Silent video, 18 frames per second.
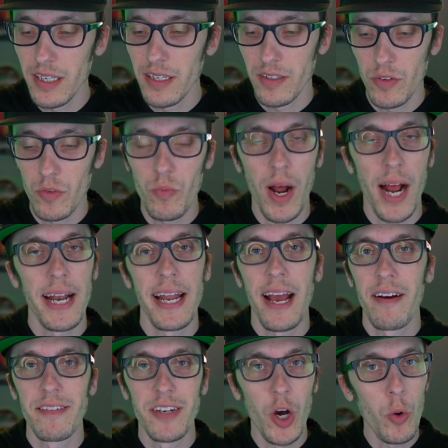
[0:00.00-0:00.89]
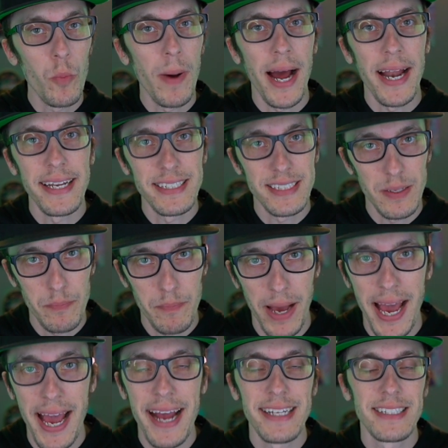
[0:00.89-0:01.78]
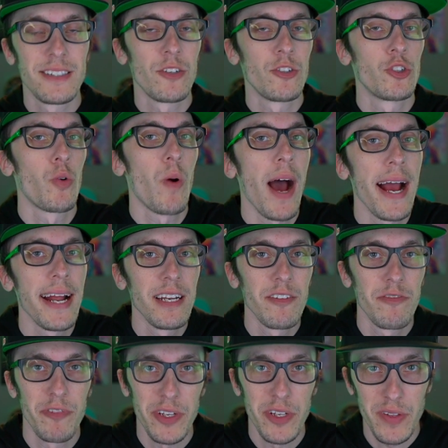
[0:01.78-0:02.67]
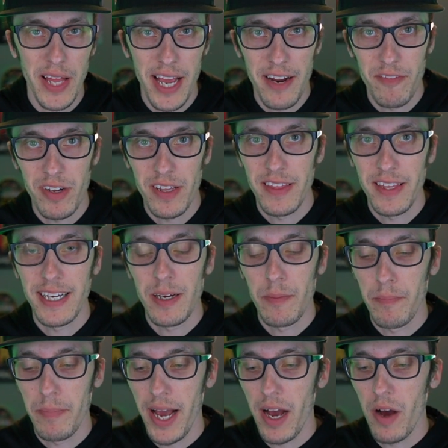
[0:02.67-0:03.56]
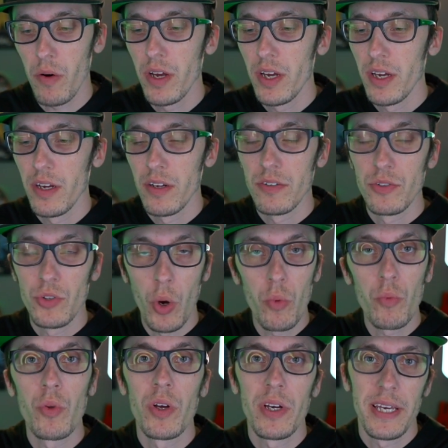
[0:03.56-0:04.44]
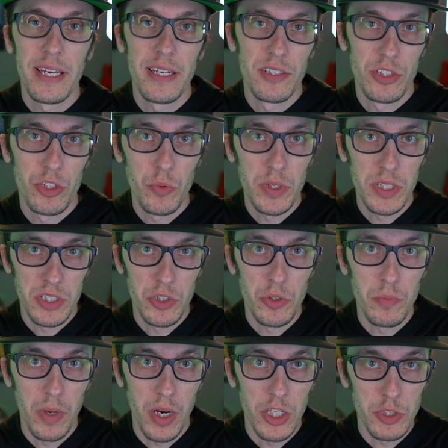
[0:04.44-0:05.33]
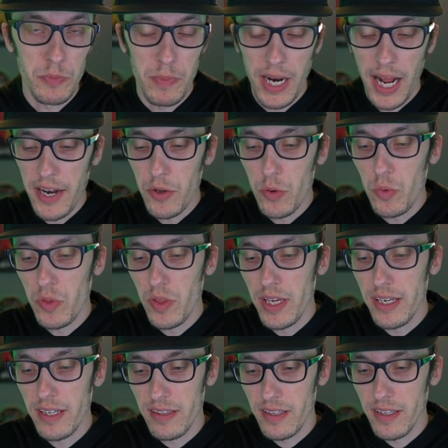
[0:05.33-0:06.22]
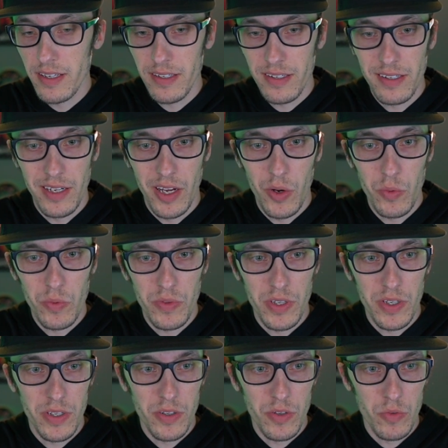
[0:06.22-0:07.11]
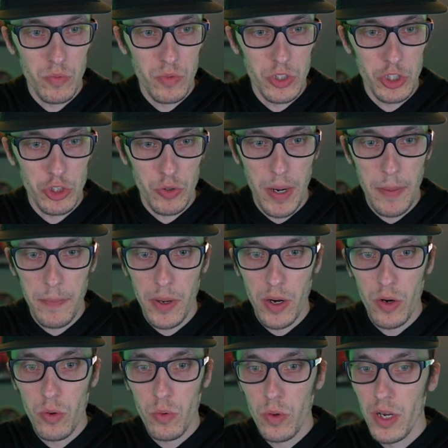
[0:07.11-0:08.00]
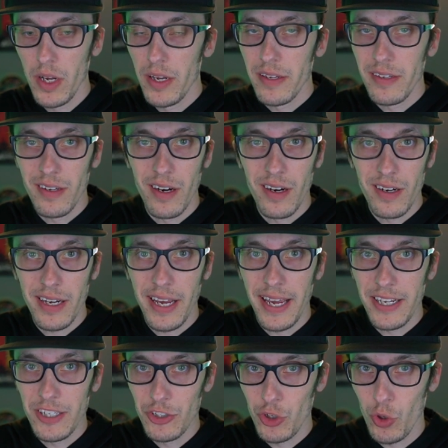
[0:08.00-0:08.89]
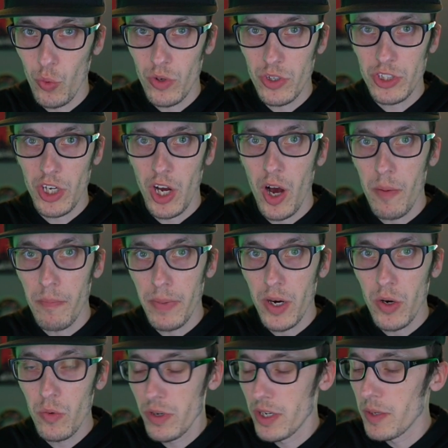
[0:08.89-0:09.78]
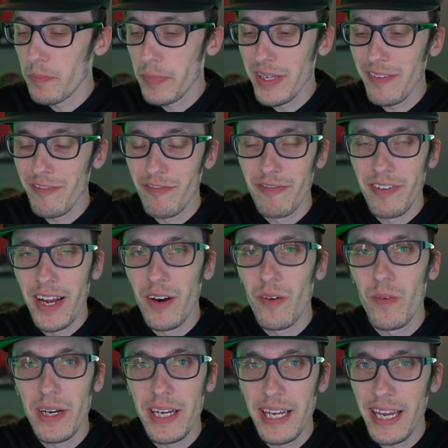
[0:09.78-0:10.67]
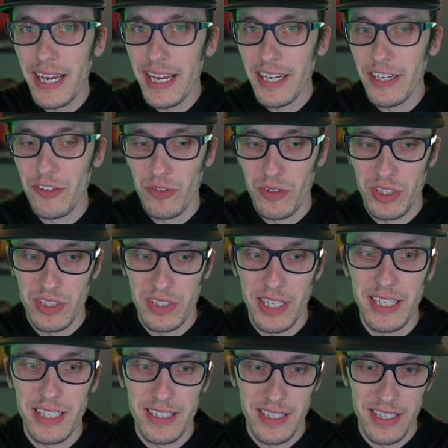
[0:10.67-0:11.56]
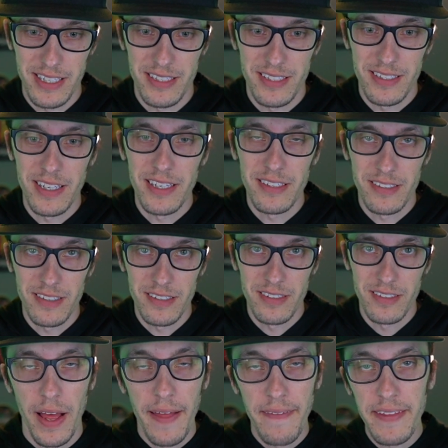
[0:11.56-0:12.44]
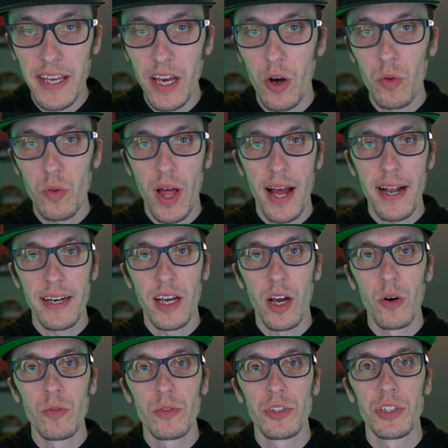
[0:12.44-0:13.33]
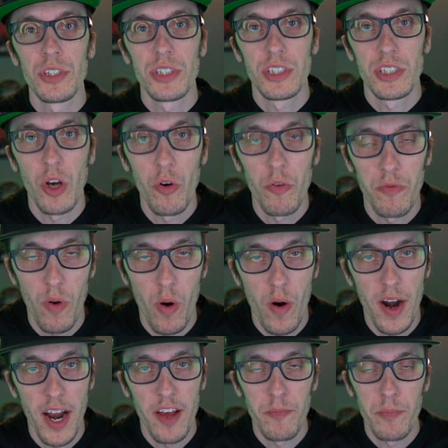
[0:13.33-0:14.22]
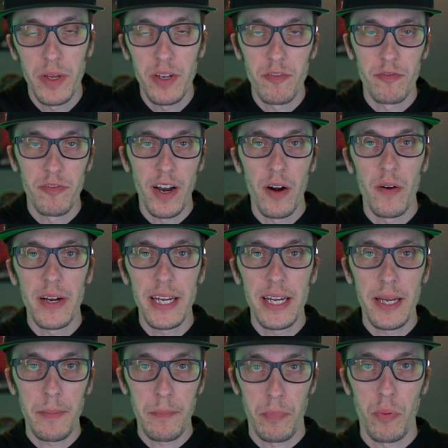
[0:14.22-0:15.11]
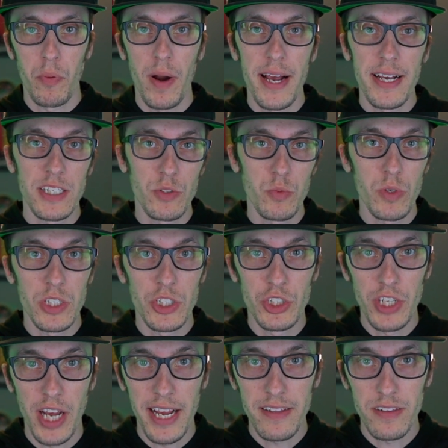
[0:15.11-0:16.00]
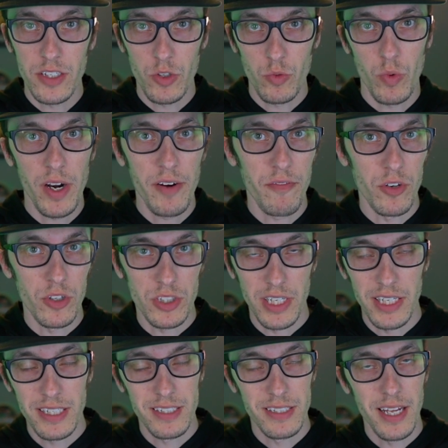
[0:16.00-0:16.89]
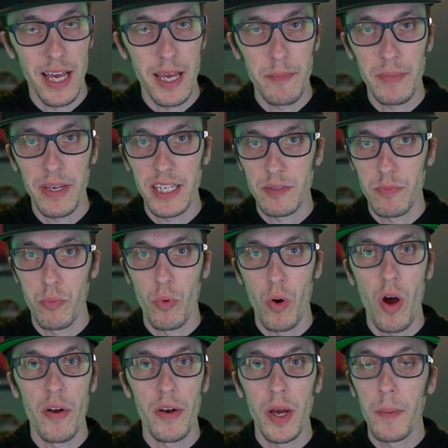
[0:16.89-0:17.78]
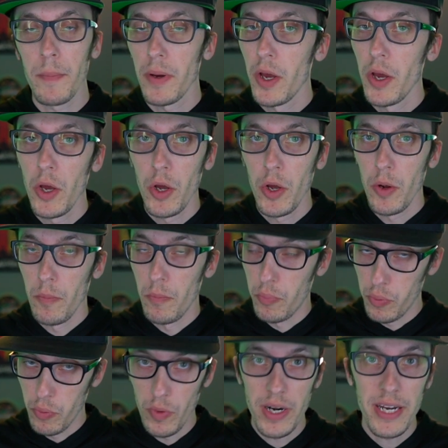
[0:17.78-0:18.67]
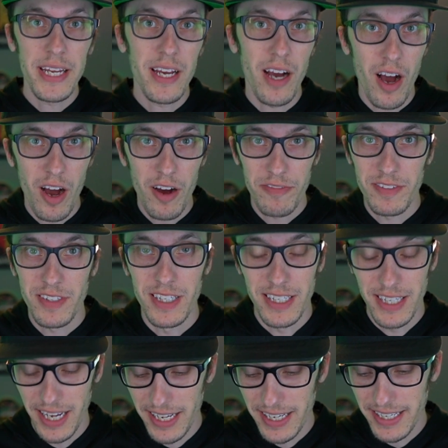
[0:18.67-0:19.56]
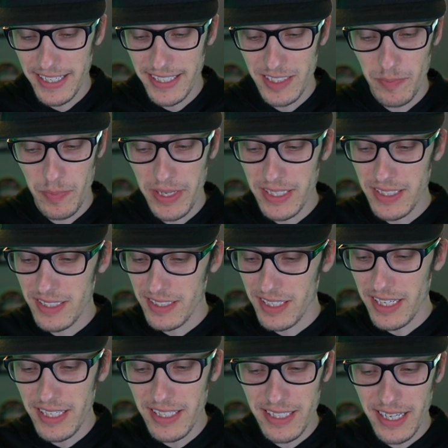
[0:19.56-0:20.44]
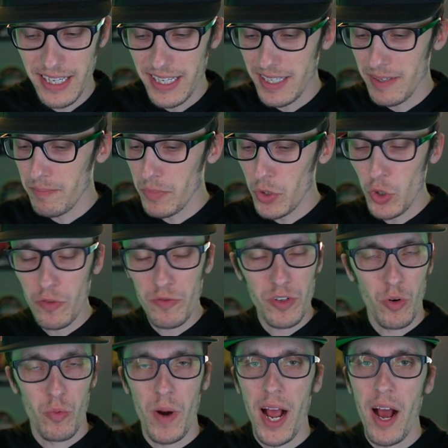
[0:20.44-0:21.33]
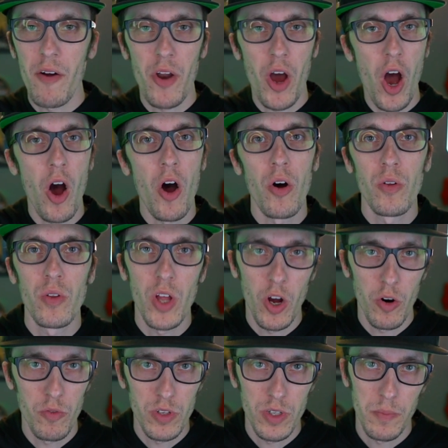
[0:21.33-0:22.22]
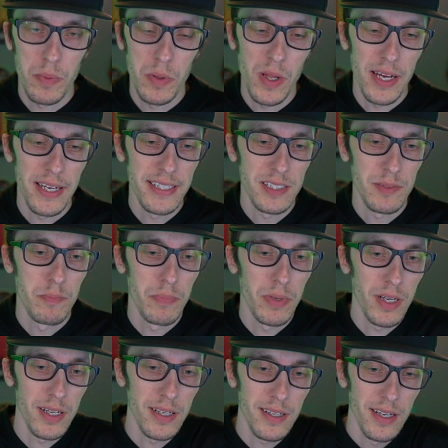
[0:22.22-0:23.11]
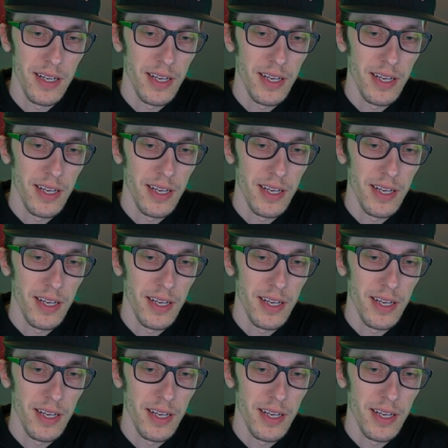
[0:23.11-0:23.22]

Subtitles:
right now nobody's in pads. They're trying to feel everything about. Don't look into it too much. But I do think that, the Restrepo, Young, and George combo could be very interesting this season. And the O-line coaches so far have been very impressed with Jalen Rivers. His name gets brought up pretty often, and he's been seen getting moved around all over the place. But